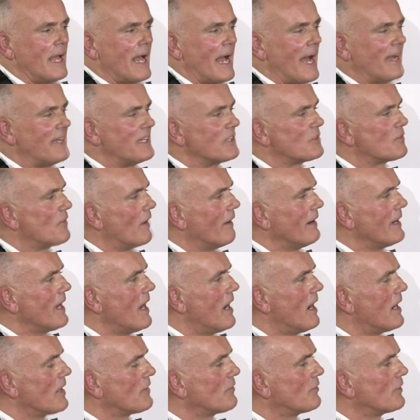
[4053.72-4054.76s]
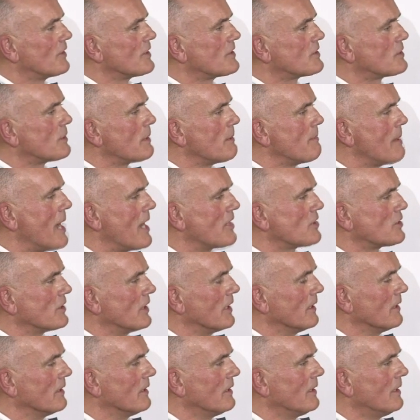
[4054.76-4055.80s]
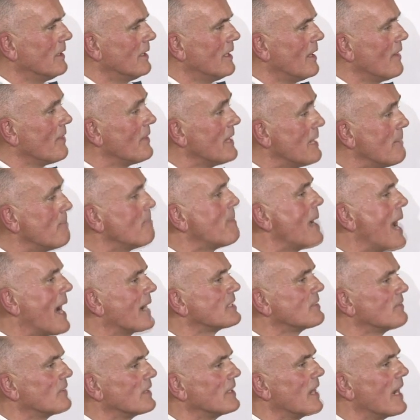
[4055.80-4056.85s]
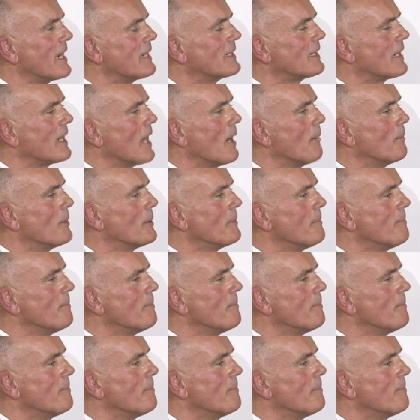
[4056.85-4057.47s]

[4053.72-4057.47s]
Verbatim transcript: And it's very hard for us to imagine the impact of a nightclub.